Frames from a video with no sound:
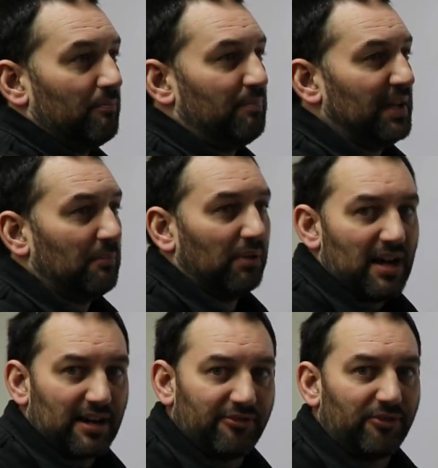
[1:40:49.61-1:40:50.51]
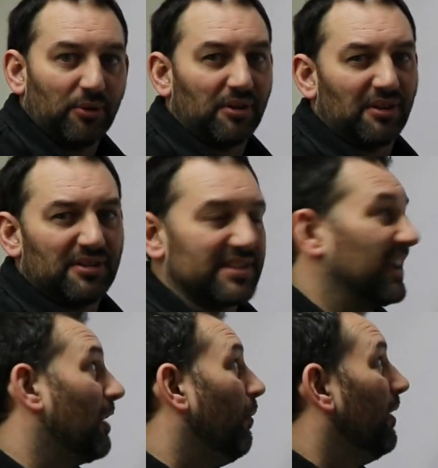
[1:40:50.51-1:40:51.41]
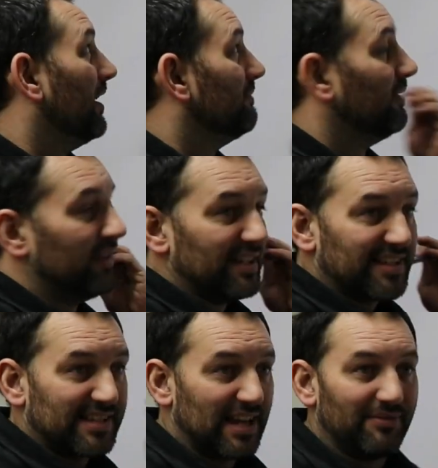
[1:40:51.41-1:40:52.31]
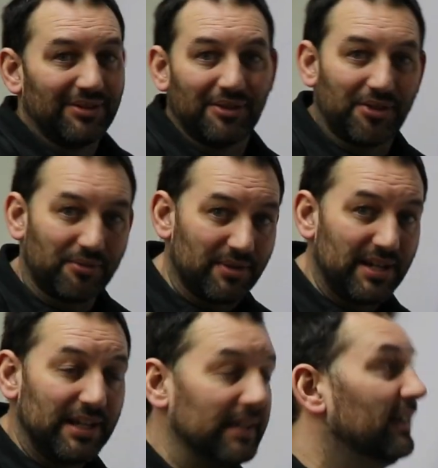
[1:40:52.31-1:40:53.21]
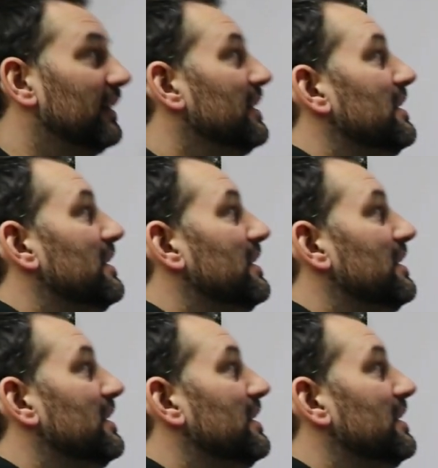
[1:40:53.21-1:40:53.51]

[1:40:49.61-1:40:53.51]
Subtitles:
Big block Ford is like a 1.73.